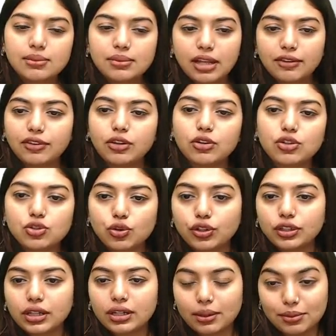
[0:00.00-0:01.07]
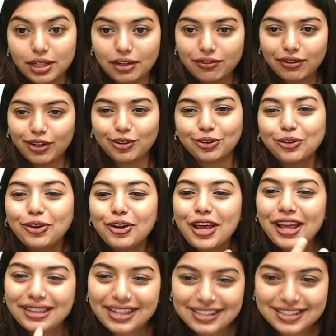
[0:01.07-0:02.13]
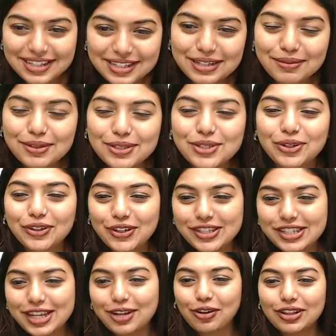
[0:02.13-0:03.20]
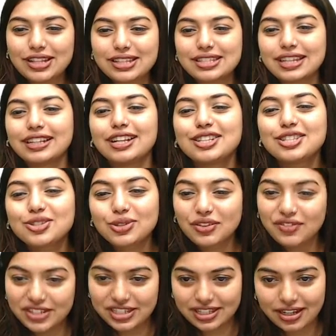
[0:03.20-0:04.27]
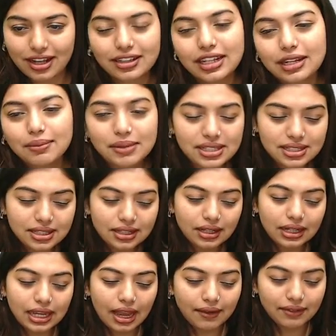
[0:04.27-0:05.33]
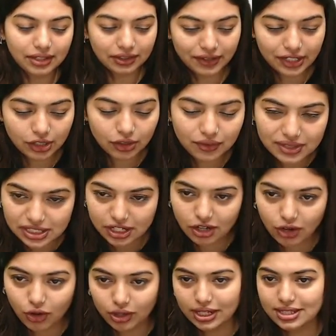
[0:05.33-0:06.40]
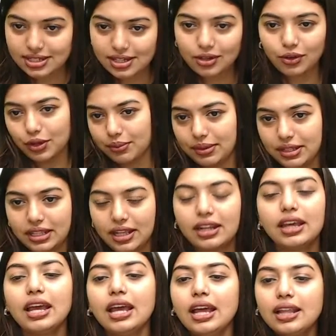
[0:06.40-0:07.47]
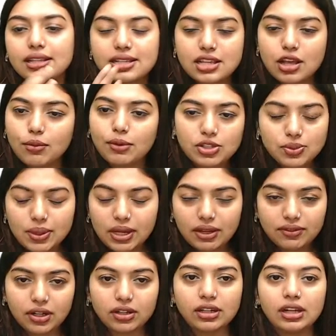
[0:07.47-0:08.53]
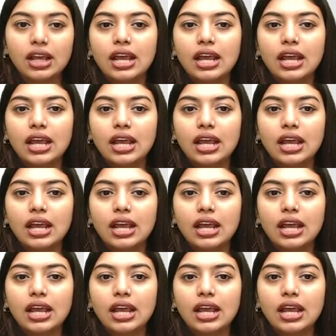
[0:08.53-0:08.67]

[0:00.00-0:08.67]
That fellow is going to, that system is going to send all the signals to the viscera. That means the cavity where your visceral organs are going to be there. This is how much we have learned.